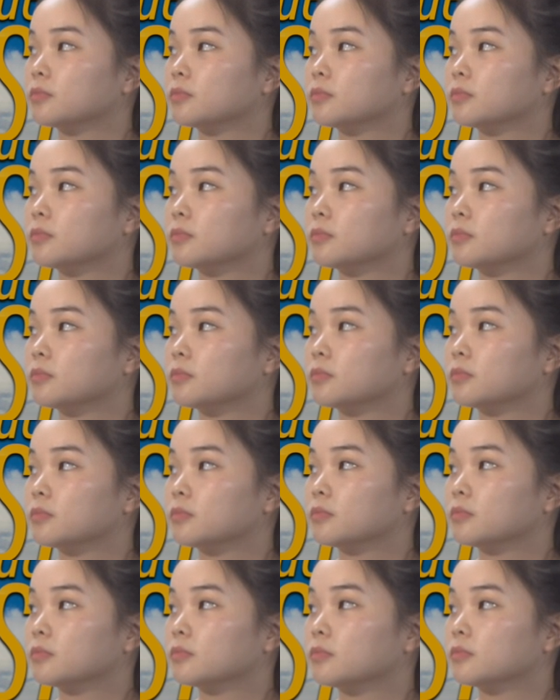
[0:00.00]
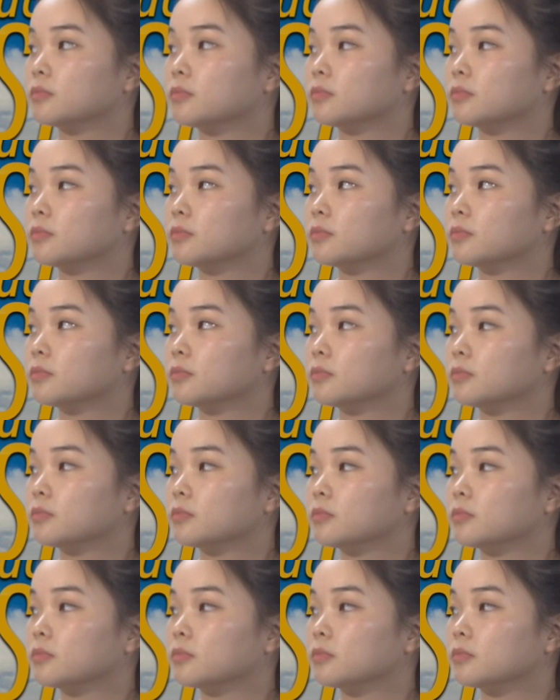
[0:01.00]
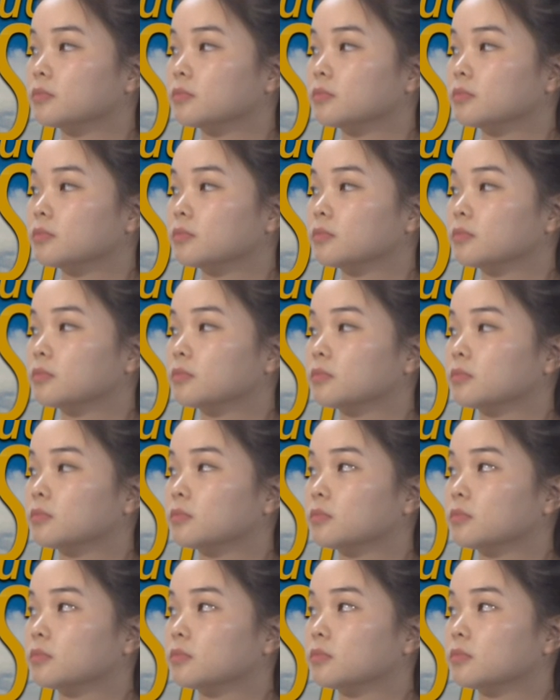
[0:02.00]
[no speech]